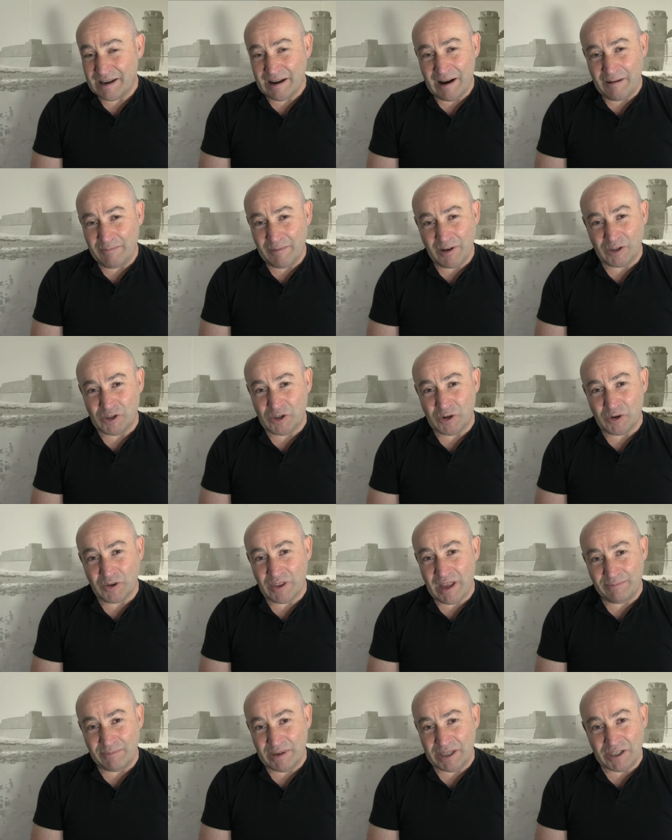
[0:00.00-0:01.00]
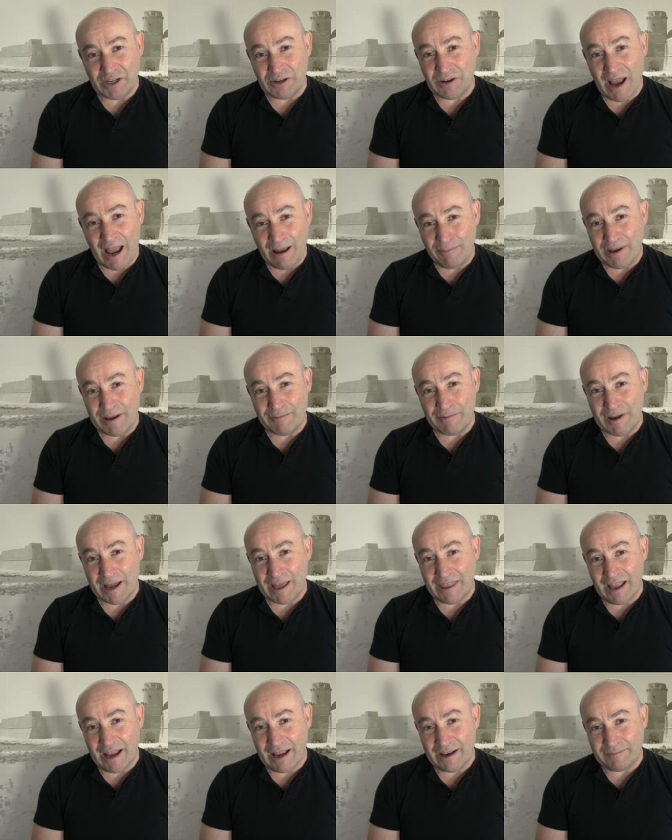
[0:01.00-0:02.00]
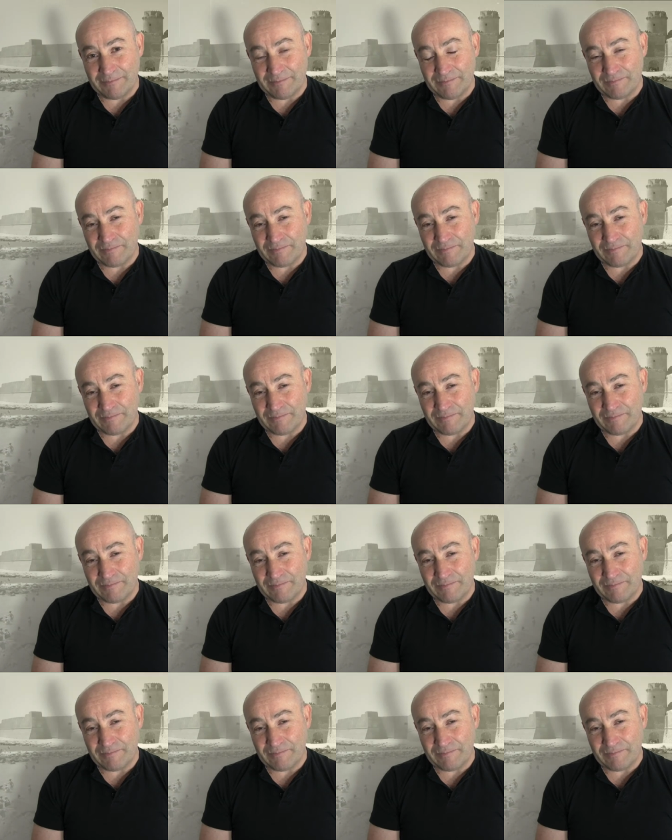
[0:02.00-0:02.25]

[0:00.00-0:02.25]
I'm not sure they'd be too happy about that.